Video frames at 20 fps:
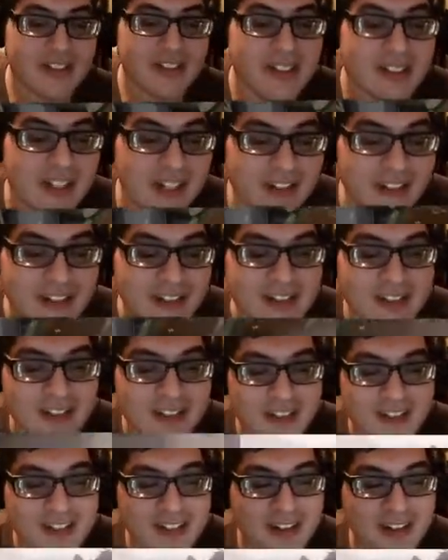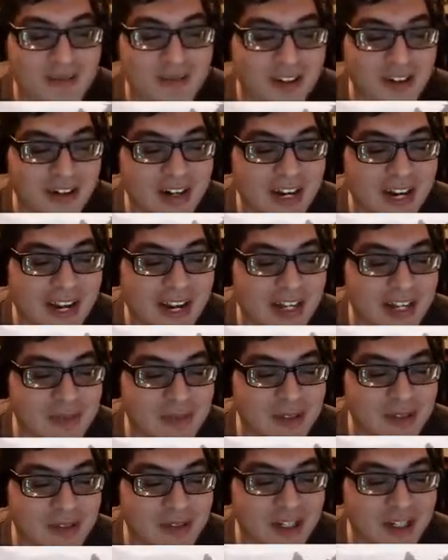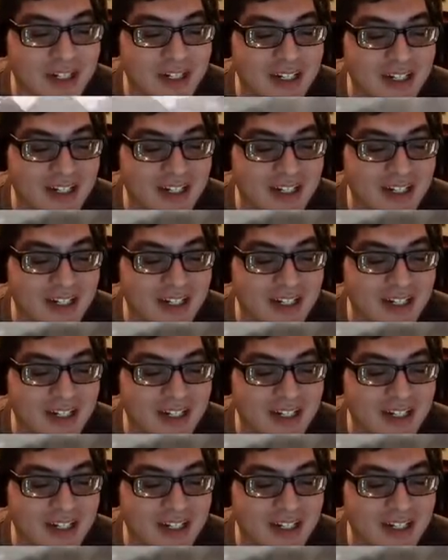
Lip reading: Now, this is also very Animu right